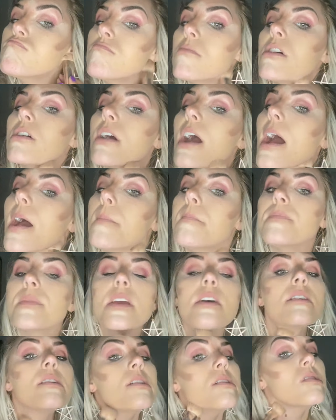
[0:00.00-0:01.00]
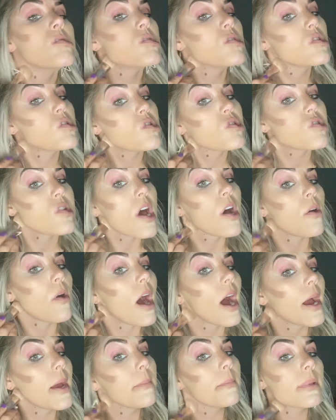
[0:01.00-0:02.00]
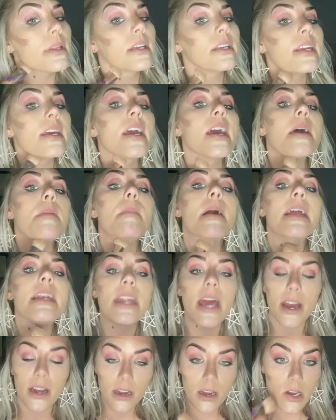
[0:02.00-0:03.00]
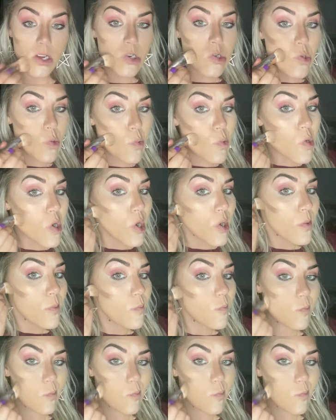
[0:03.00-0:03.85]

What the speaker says: Okay, so I am blending in my neck contour,